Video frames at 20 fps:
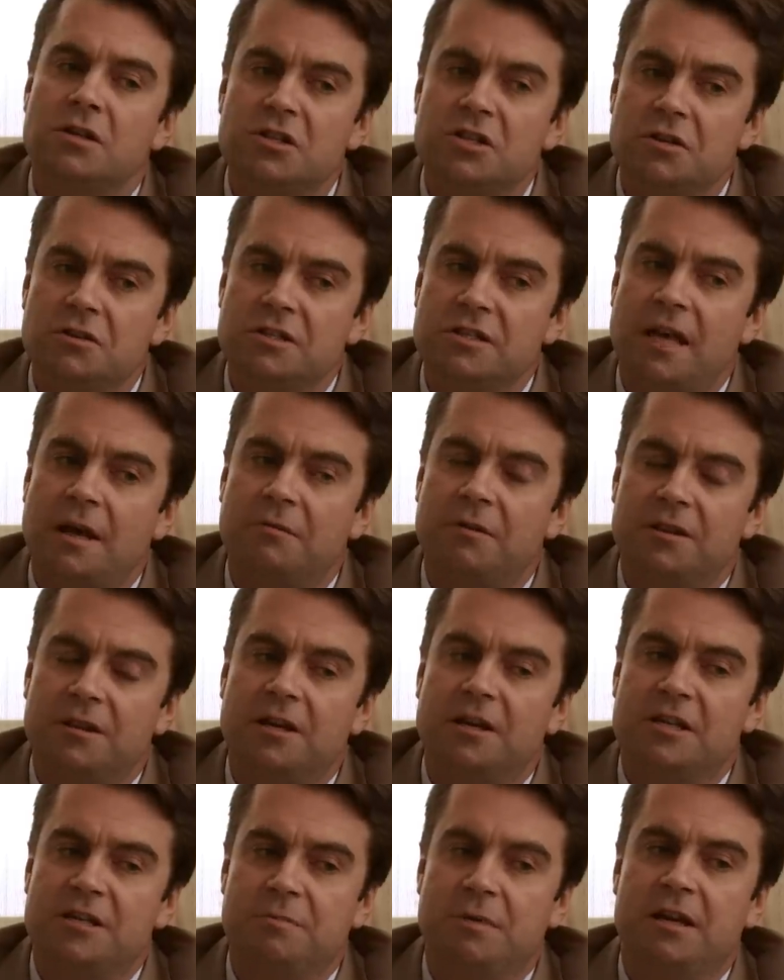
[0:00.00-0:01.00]
Do you accept that
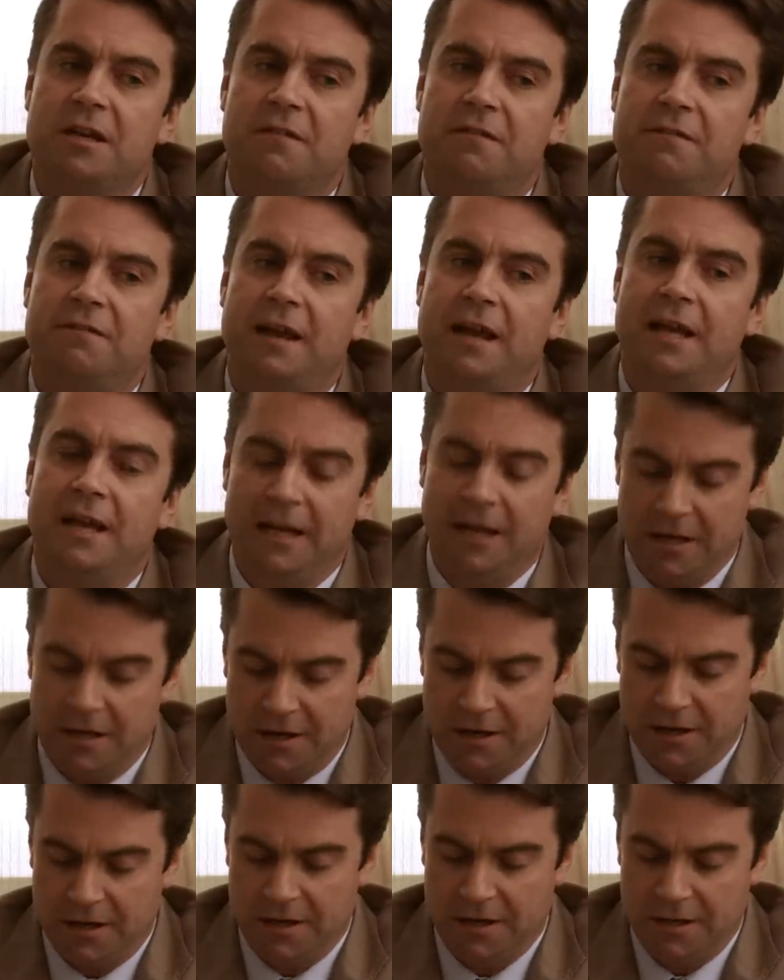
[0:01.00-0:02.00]
there has been a
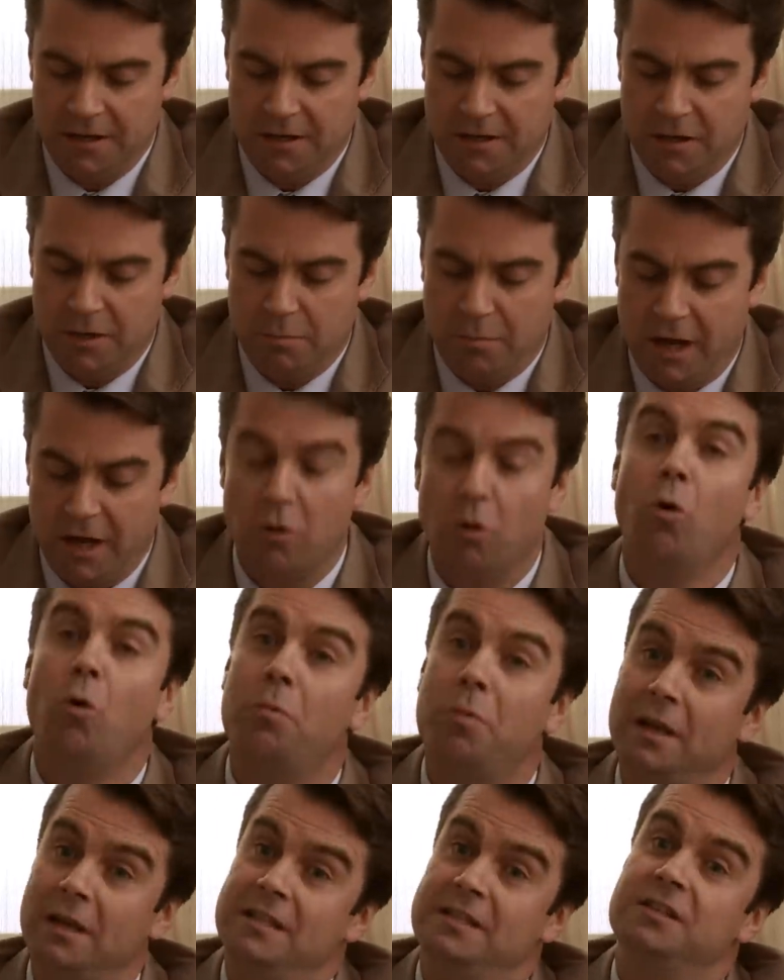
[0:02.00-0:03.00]
failure by
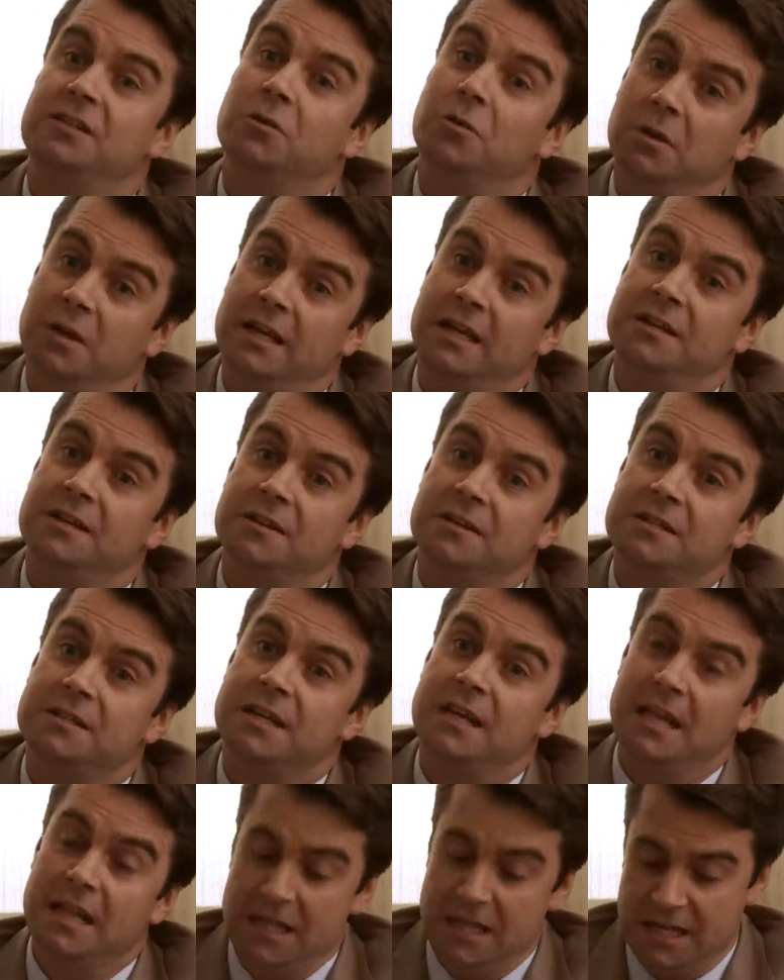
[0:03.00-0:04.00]
all political
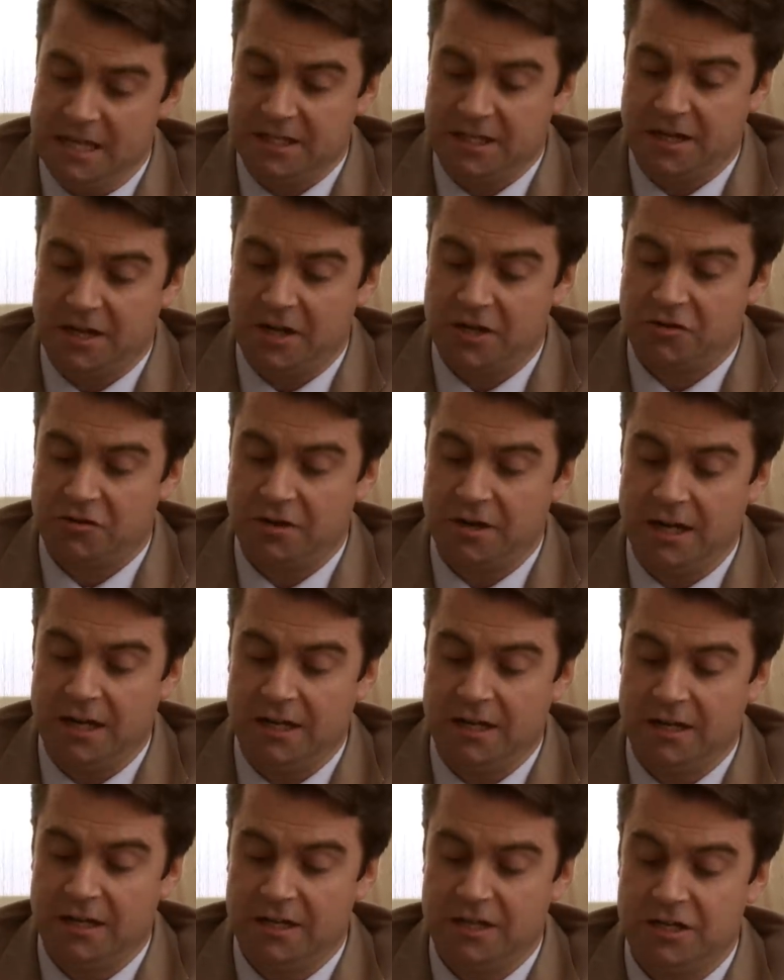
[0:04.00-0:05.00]
leaders in this
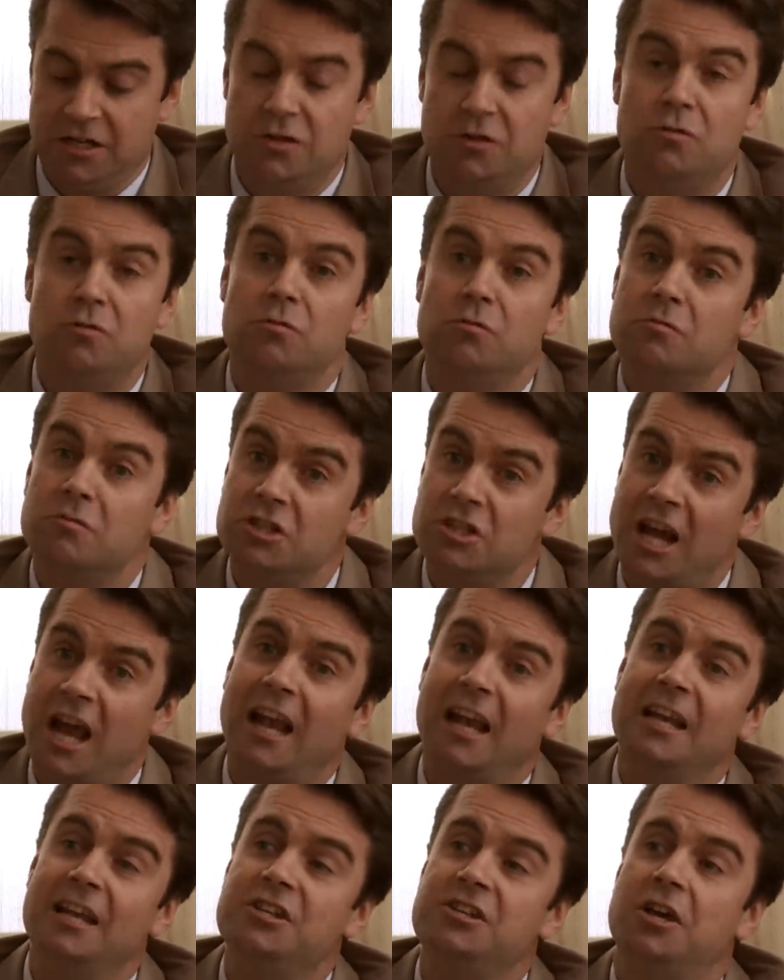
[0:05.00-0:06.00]
country to
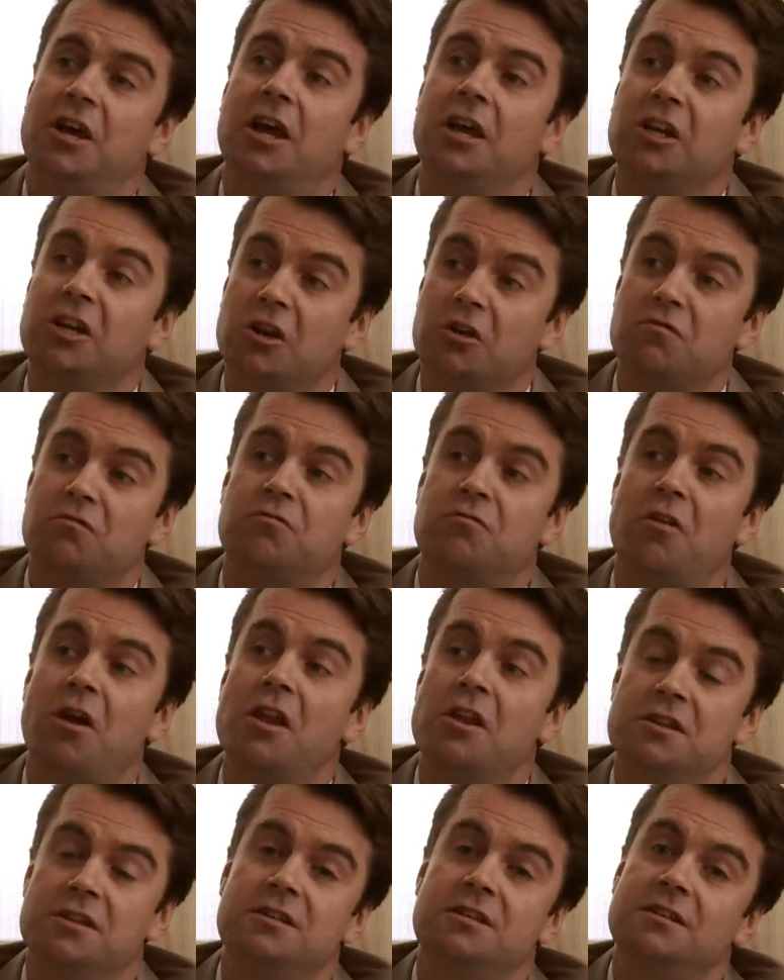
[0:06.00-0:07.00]
challenge and
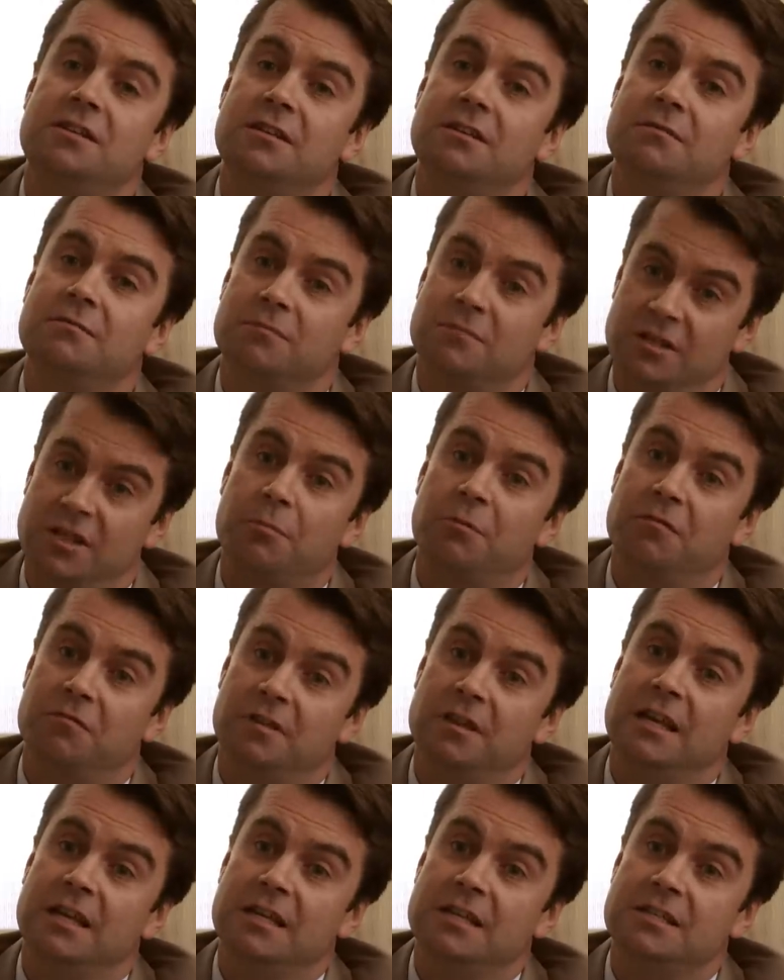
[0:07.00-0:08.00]
confront some of
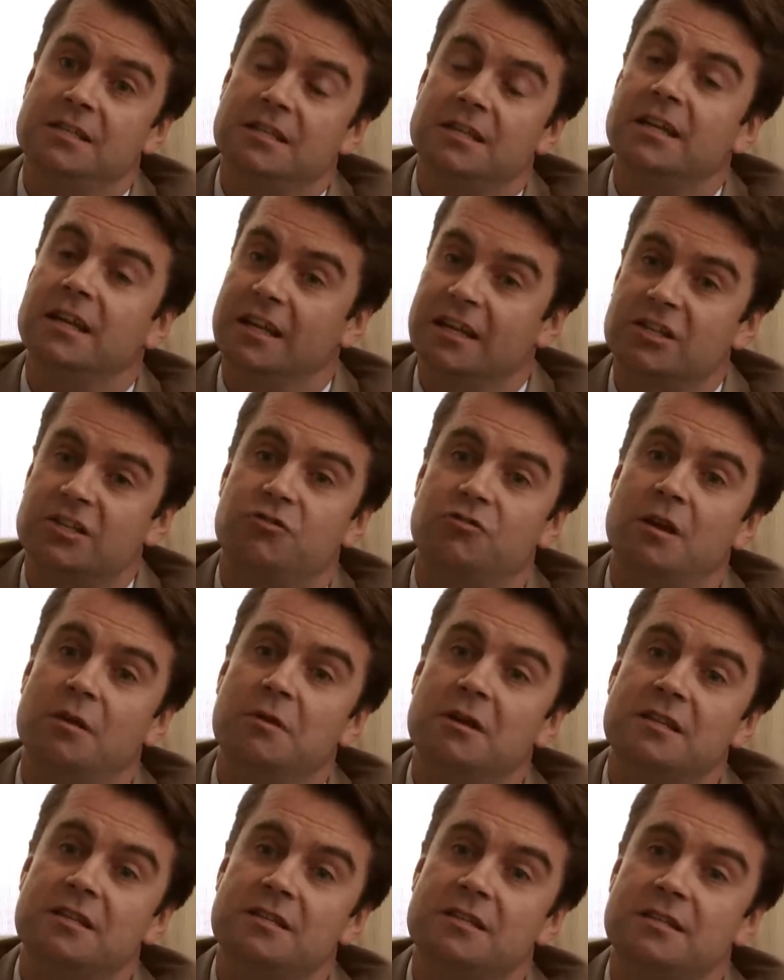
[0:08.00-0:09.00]
these
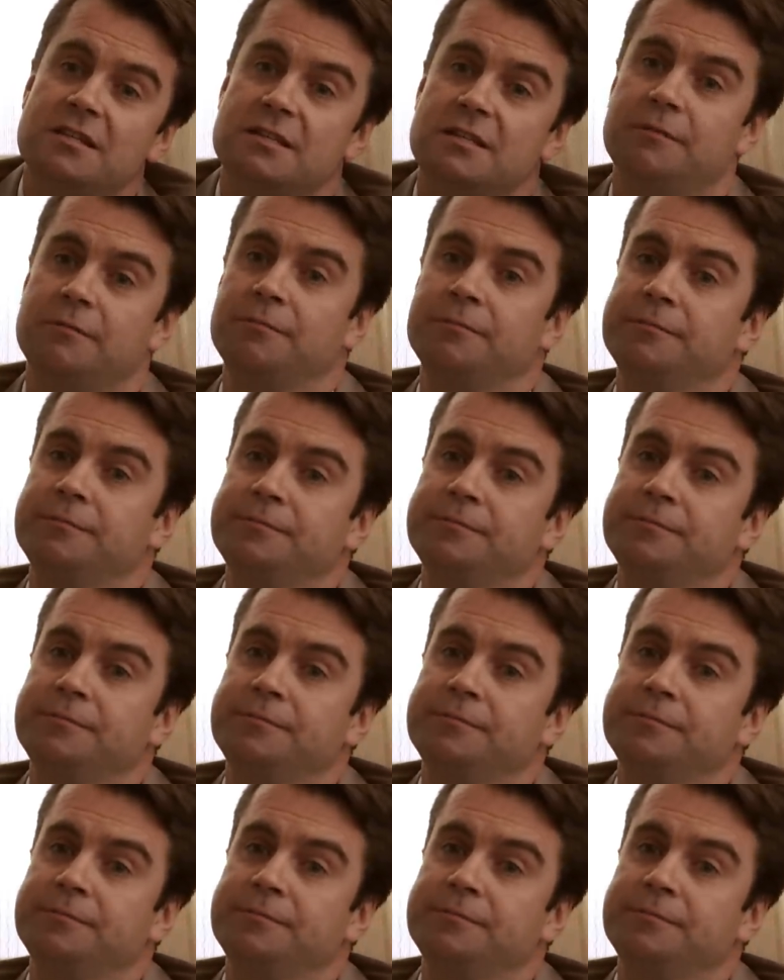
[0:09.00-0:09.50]
extremists?